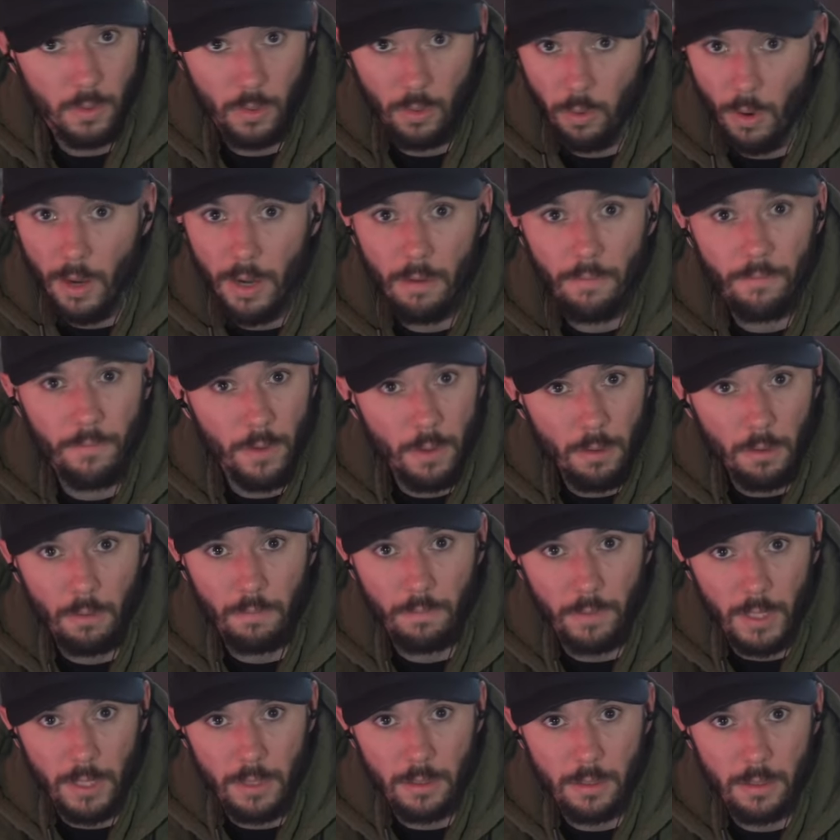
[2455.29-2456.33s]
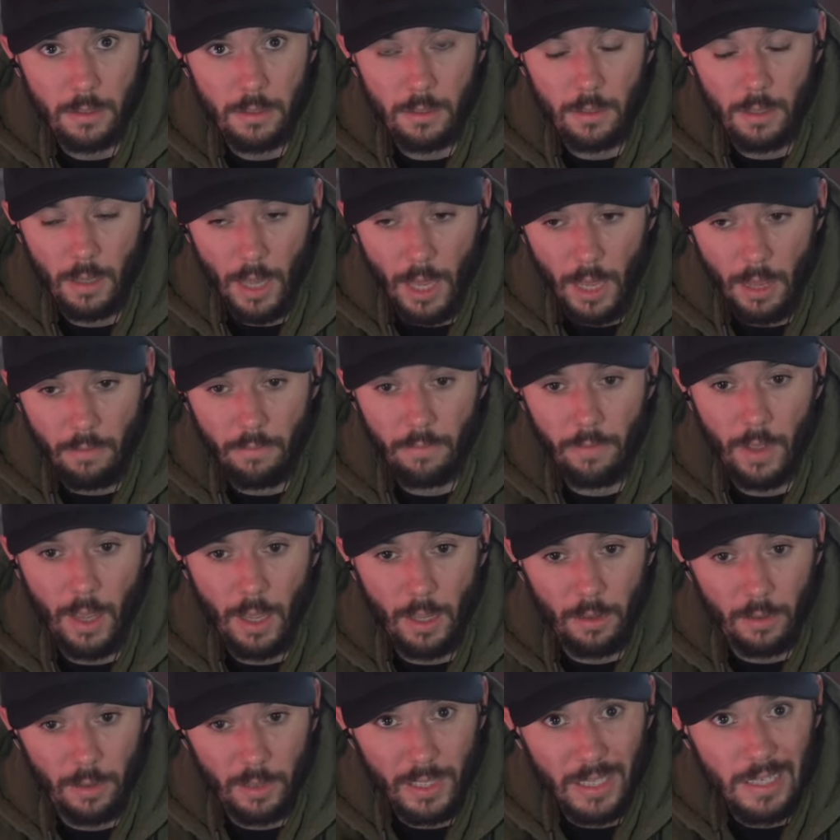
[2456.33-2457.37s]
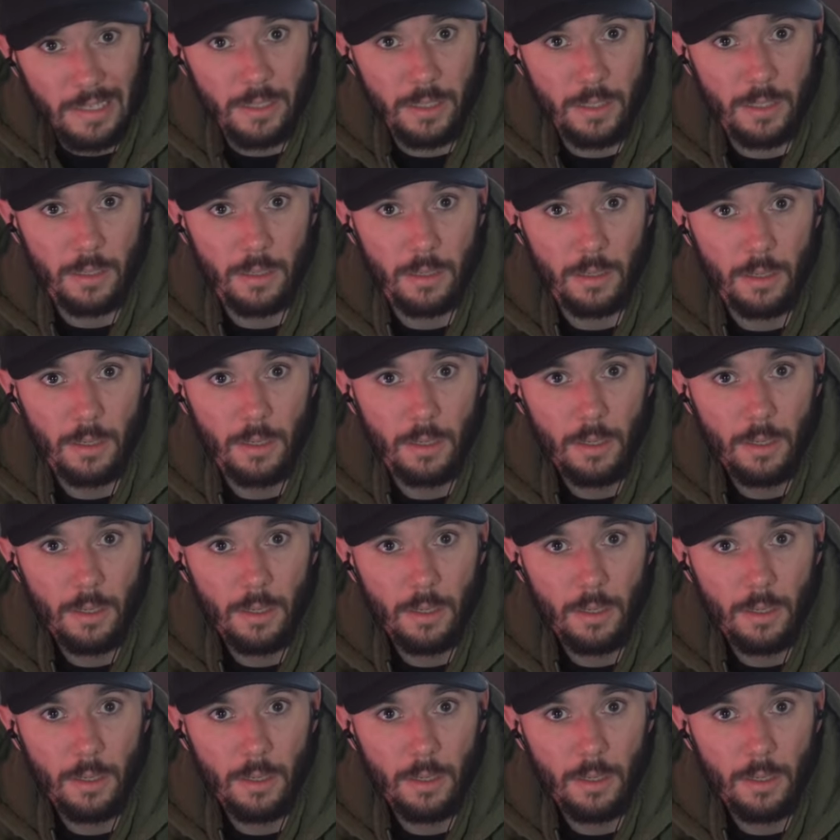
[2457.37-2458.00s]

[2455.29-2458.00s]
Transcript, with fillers: quite a few of these have at least